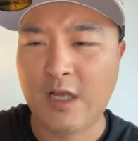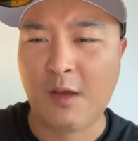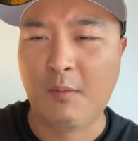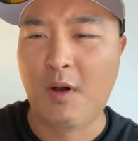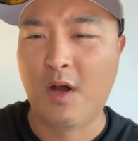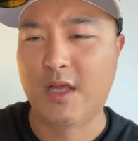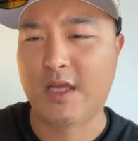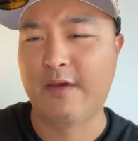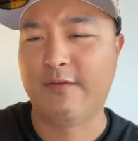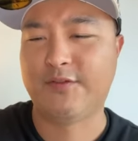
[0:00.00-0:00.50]

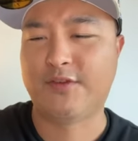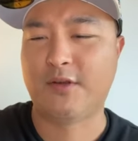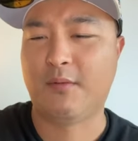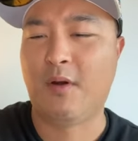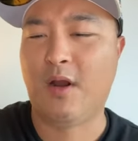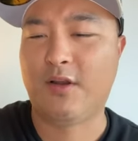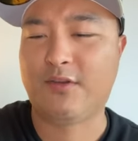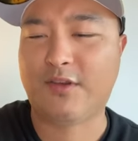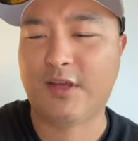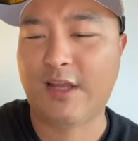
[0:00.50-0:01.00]
Come on, give us
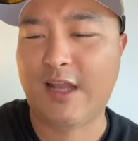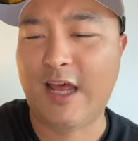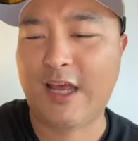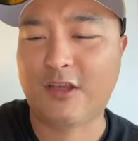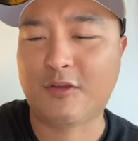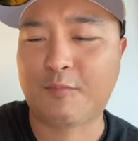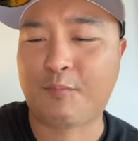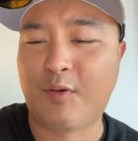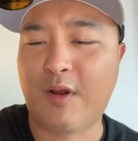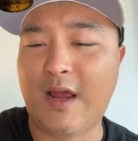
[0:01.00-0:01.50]
some hearts and
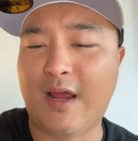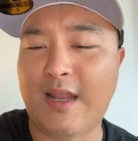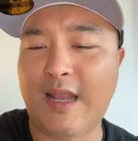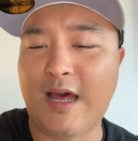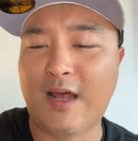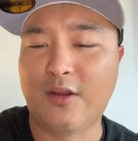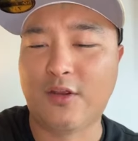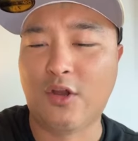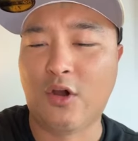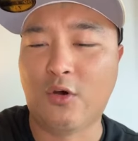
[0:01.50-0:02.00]
lives. Pray a
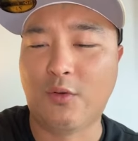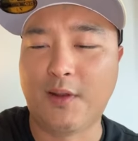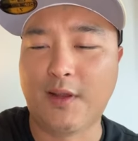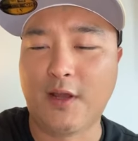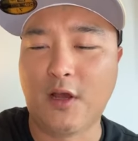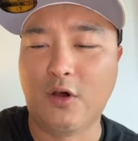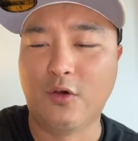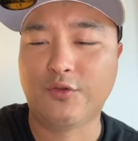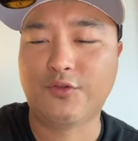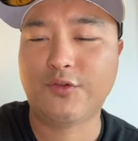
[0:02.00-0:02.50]
lot of the
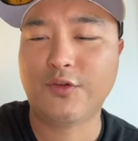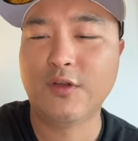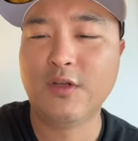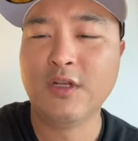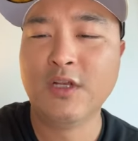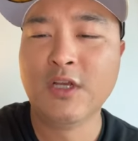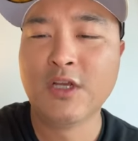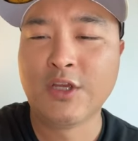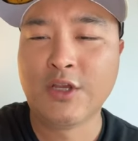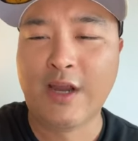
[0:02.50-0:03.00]
Holy Ghost.
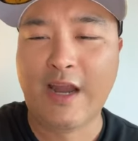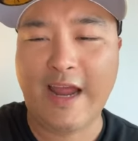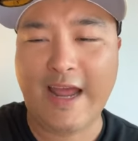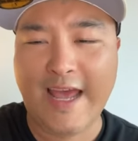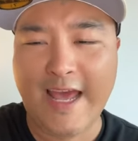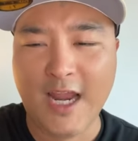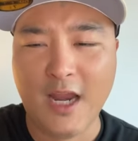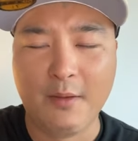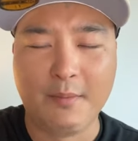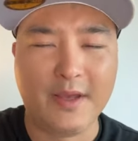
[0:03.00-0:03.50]
Your
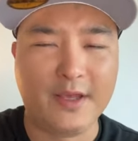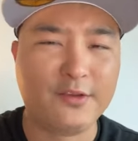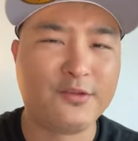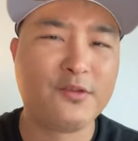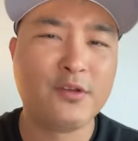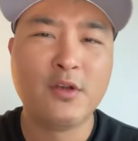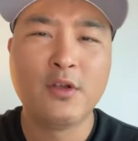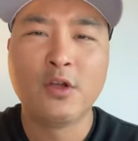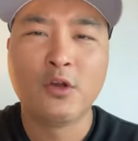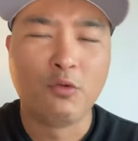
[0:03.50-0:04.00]

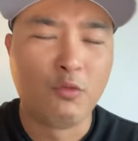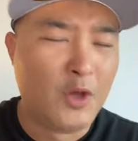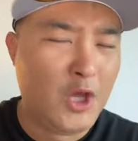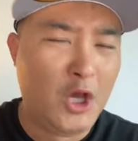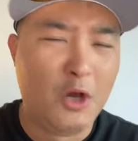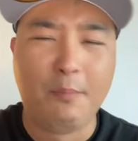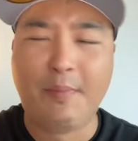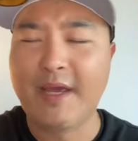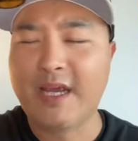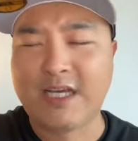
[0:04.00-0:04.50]
enemies
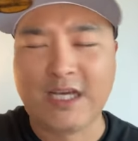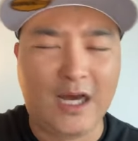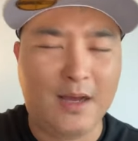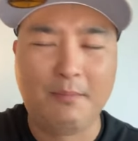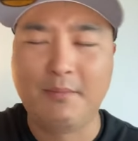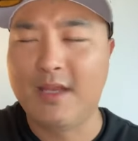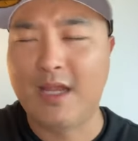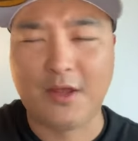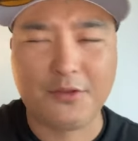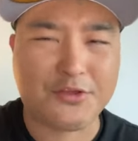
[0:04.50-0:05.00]
will
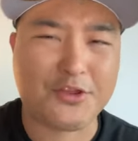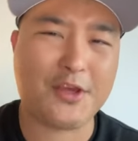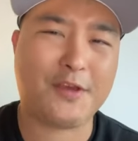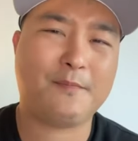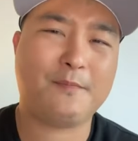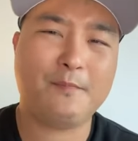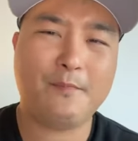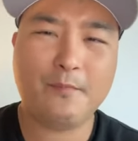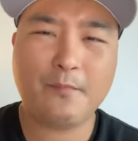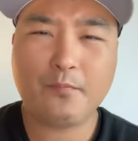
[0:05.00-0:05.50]
become nothing.